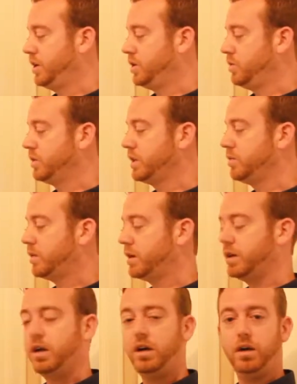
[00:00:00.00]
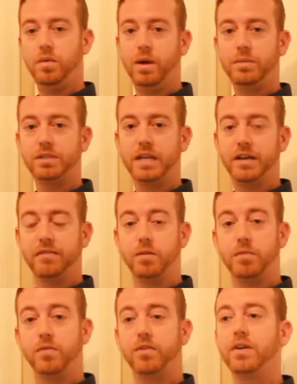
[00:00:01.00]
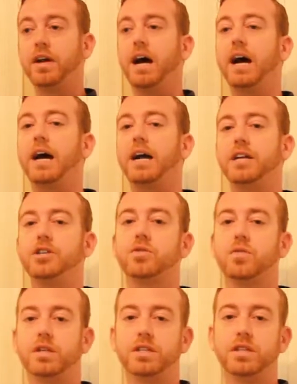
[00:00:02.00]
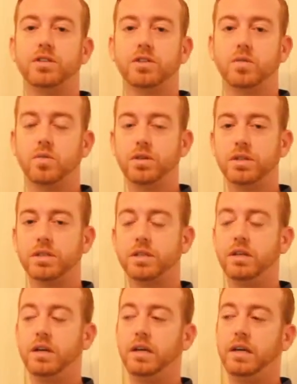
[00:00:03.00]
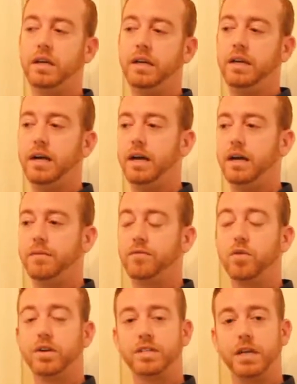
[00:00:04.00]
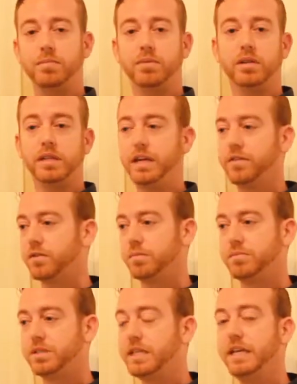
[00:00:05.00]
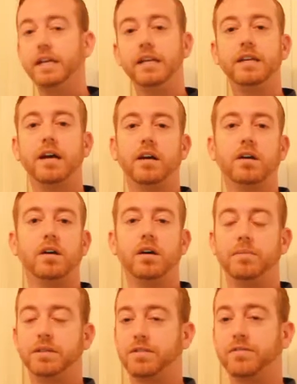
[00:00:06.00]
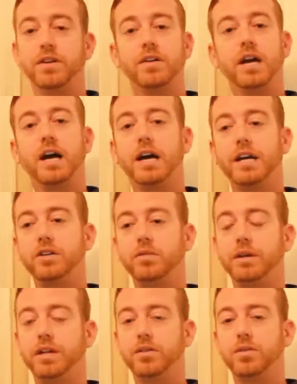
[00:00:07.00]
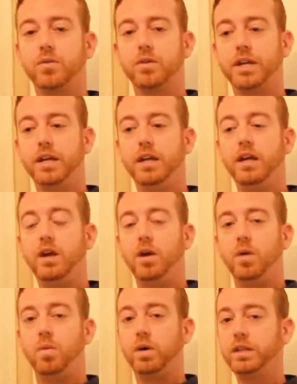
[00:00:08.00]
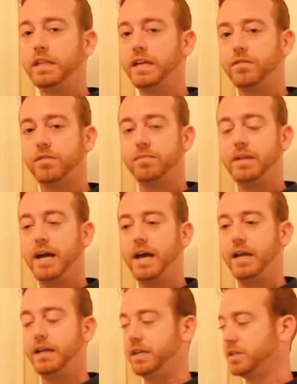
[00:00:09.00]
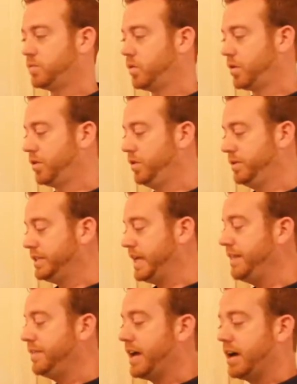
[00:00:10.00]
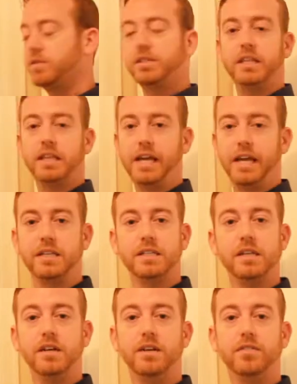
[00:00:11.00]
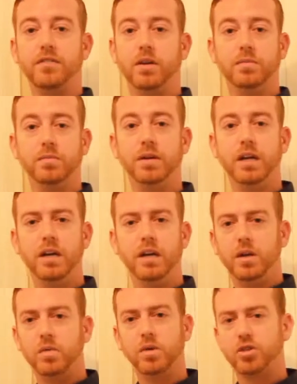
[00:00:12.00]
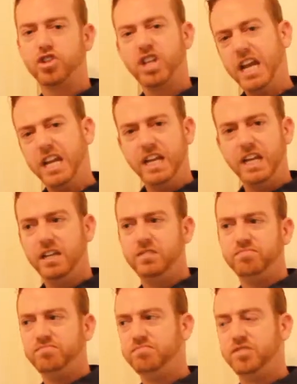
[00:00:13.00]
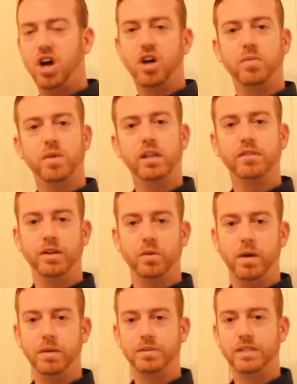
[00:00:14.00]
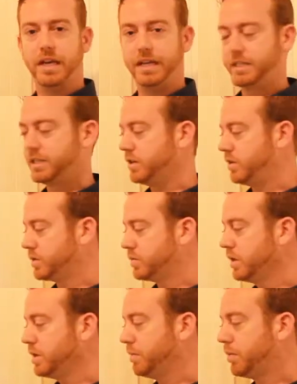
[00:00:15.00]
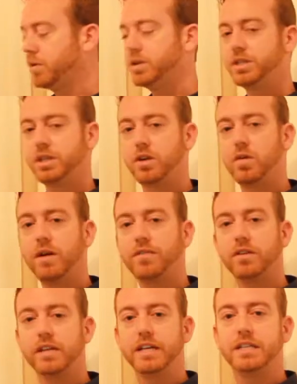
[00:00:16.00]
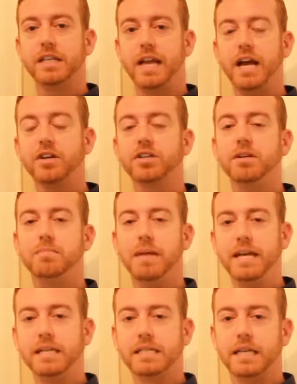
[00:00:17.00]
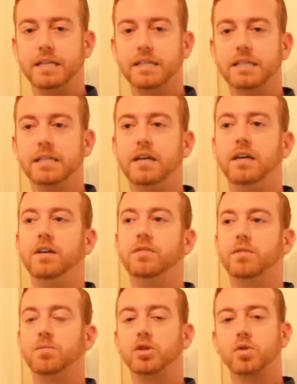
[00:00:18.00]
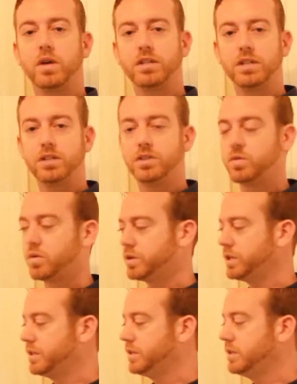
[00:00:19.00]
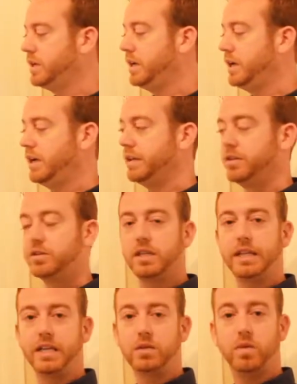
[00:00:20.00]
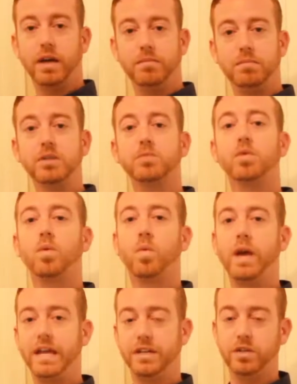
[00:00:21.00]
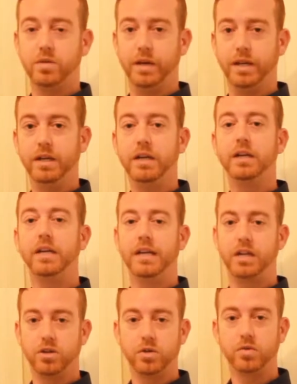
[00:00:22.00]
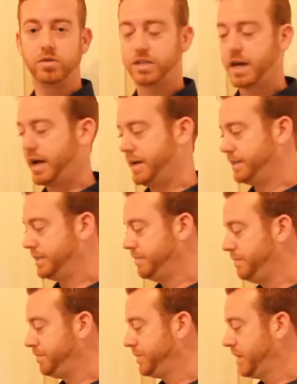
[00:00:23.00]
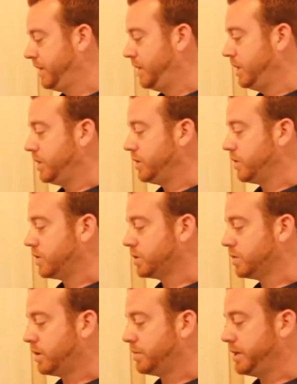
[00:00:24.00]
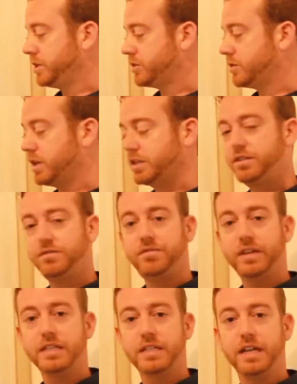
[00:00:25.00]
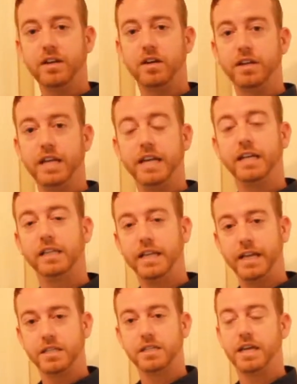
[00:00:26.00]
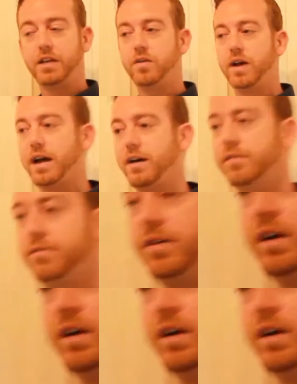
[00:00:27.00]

You really want a website from a very high trusted source. For example, a link from CNN.com is a very high domain authority. One link from that is worth 10,000 links from real shady, non-relevant websites. So it's really important to go after links that actually make sense from trusted sources. And those links will have much more weight to it in Google's eyes. You also want to make sure not to fixate on getting links. Say you have